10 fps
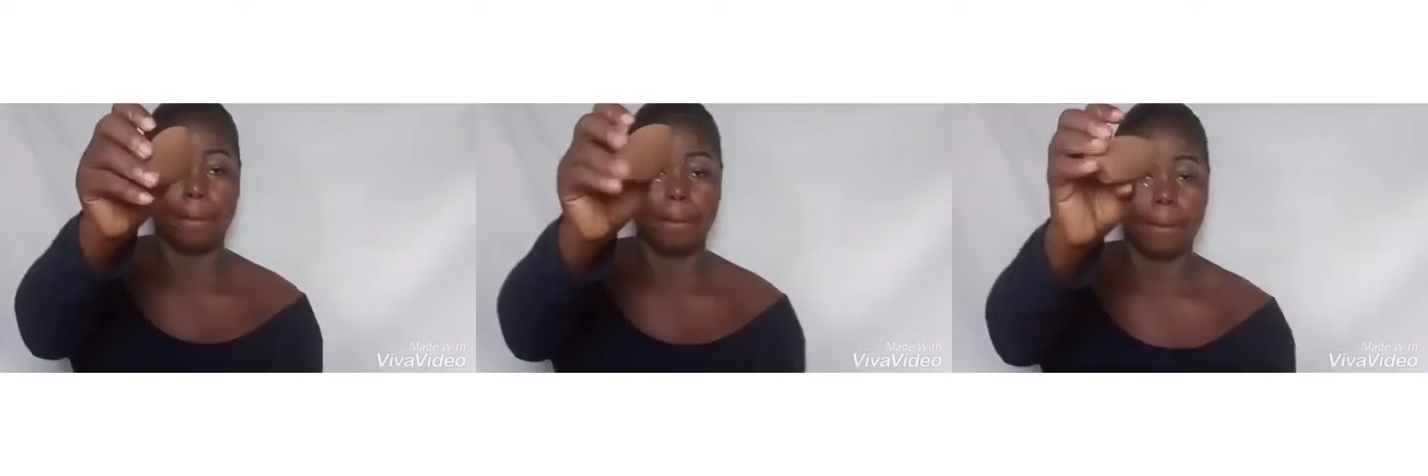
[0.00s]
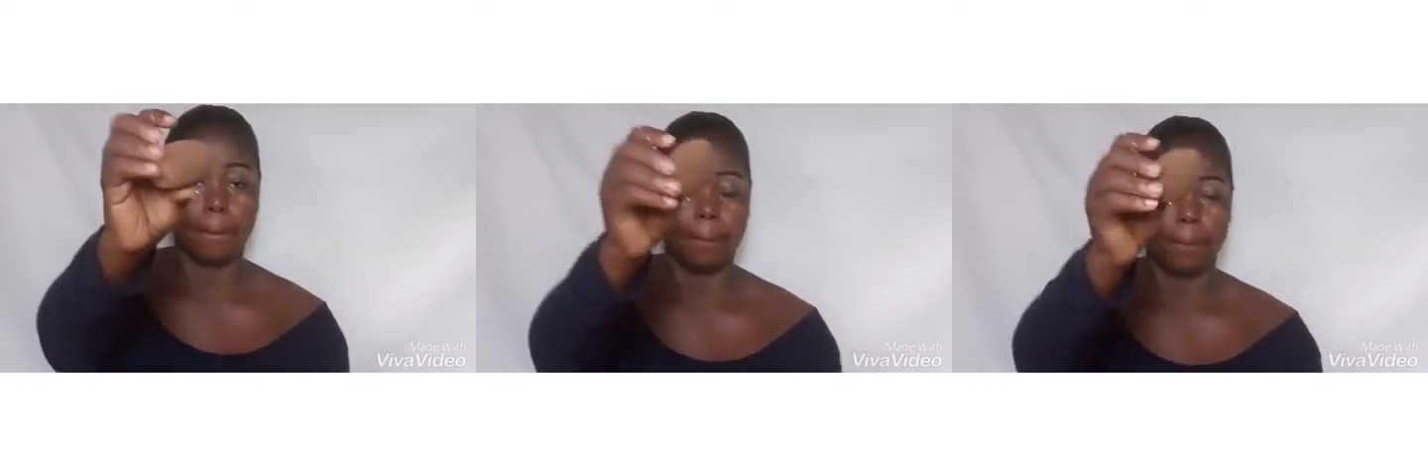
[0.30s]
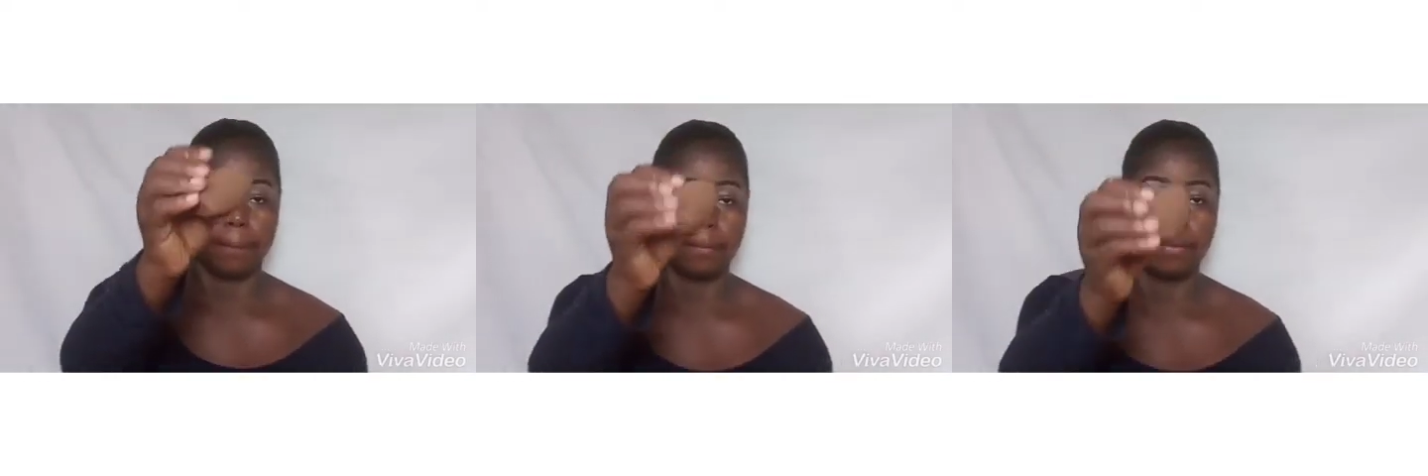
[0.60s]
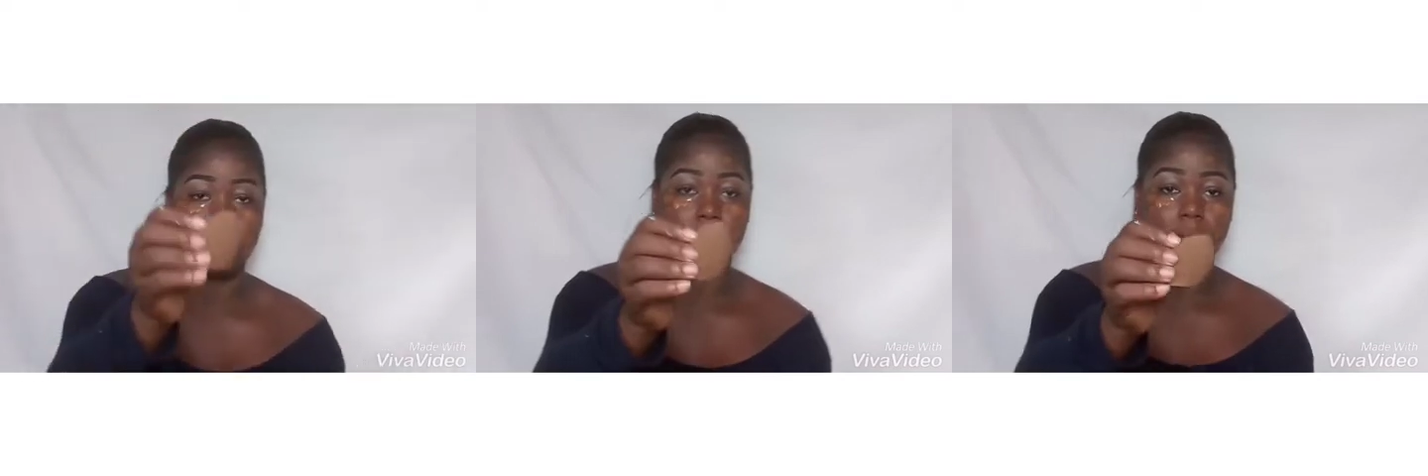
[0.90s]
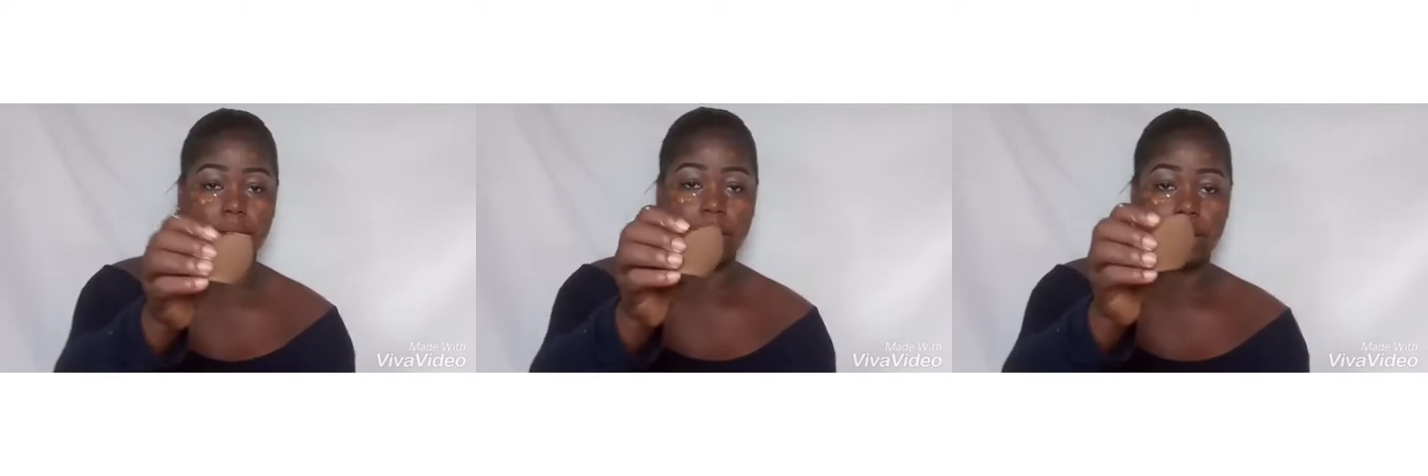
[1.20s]
next one, I'll go in with this
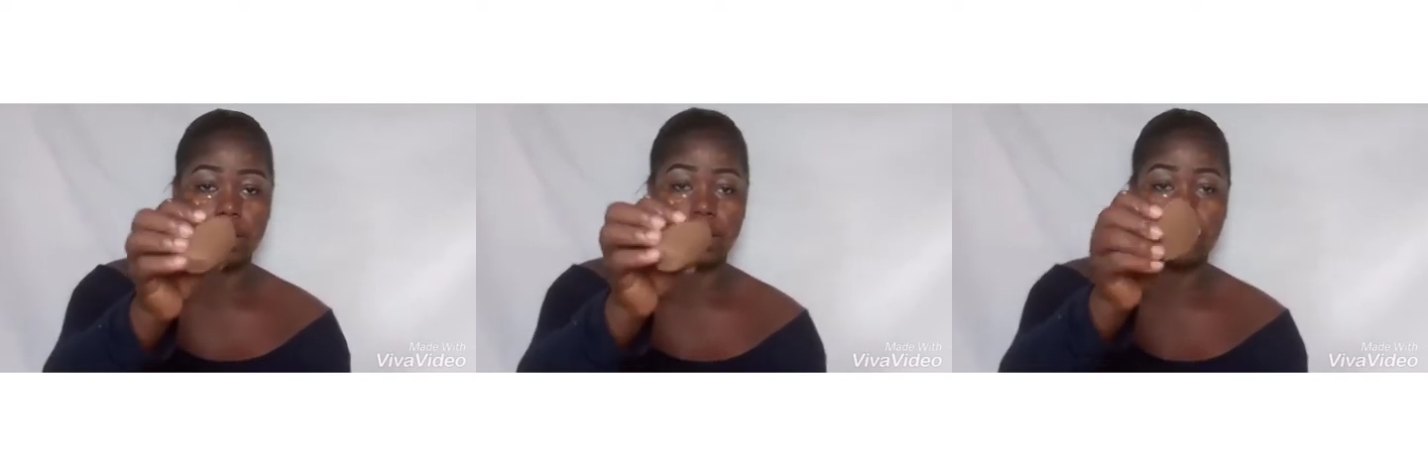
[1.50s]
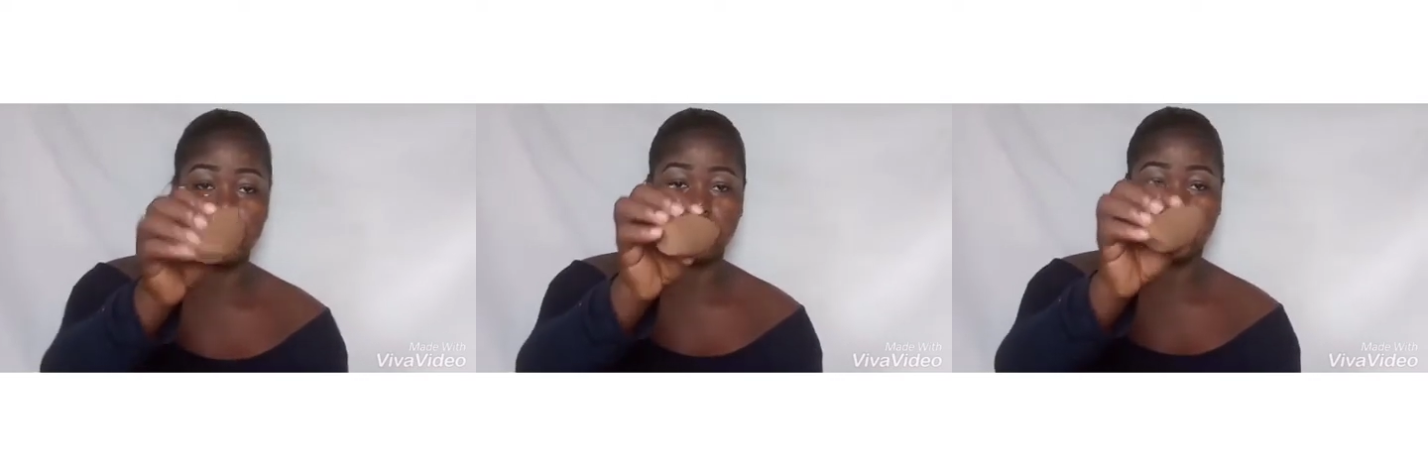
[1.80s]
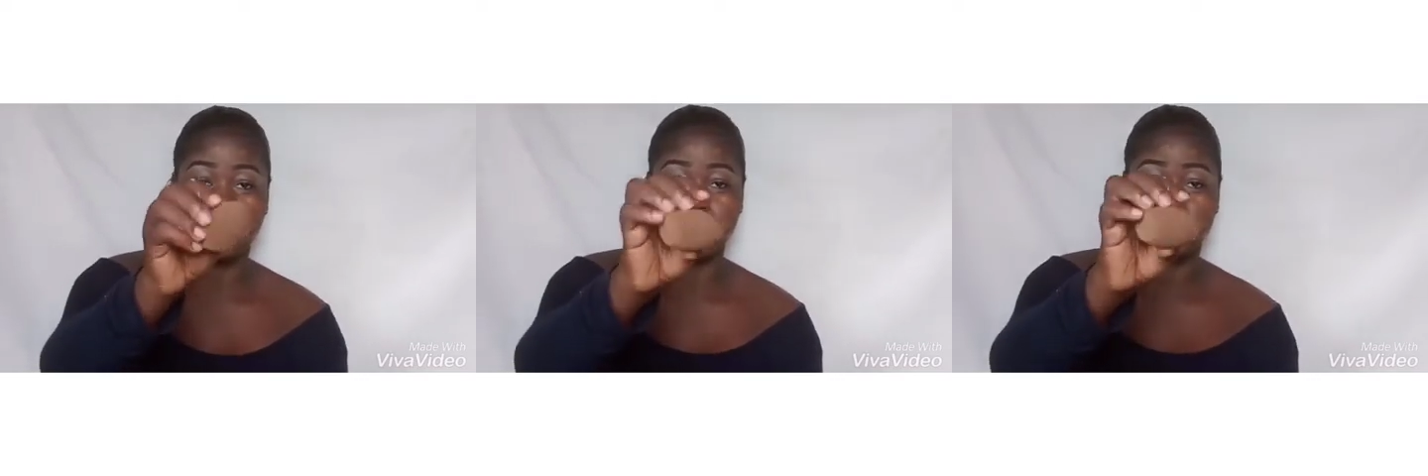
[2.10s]
my beauty blender